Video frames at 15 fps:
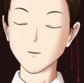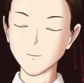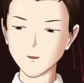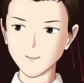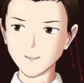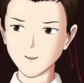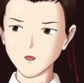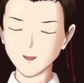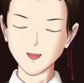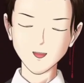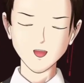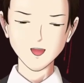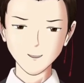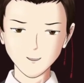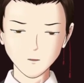it's like
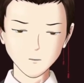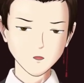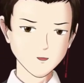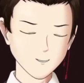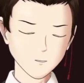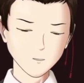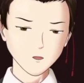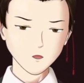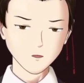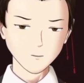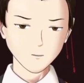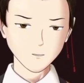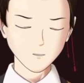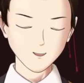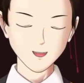Amsterdam time zone,
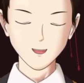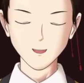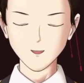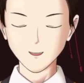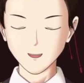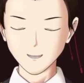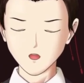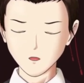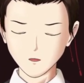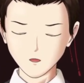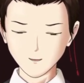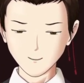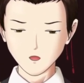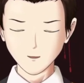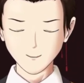right? Just to Google
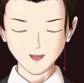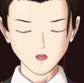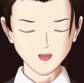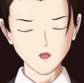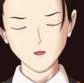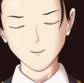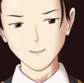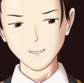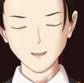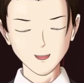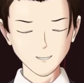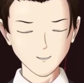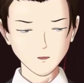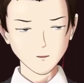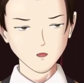what time is it in
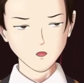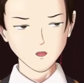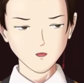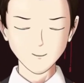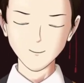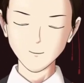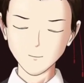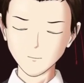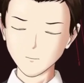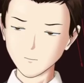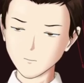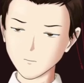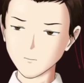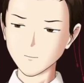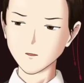Amsterdam.
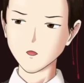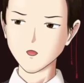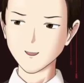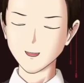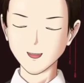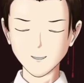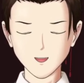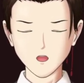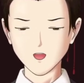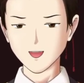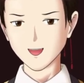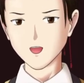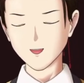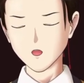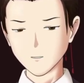That's
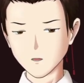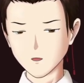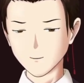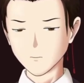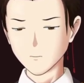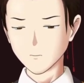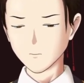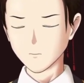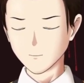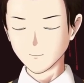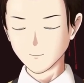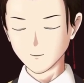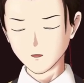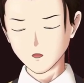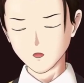the time.
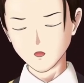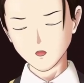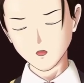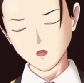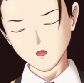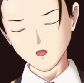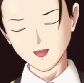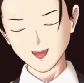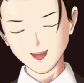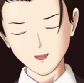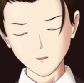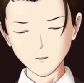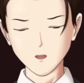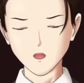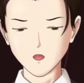10
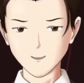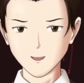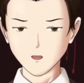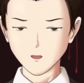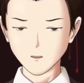p.m. there.